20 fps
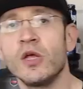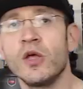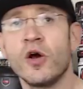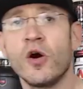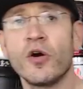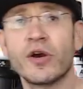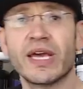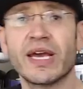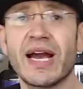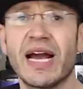
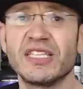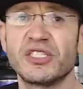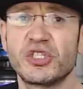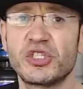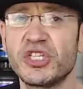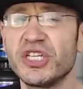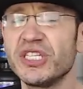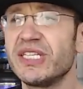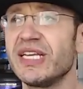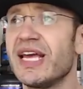Okay guys,
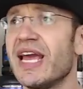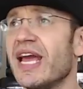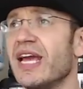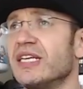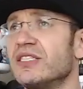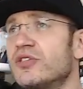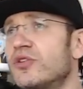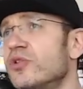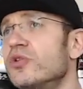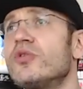
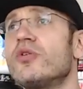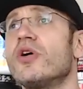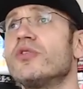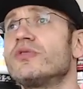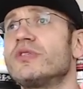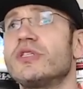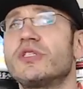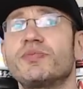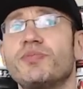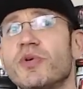GDAs,
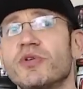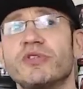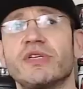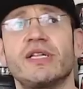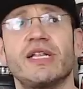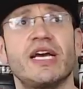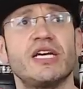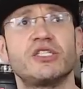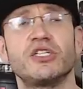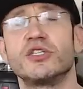glucose
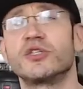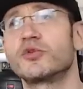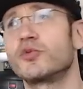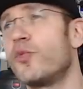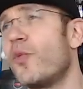disposal agents.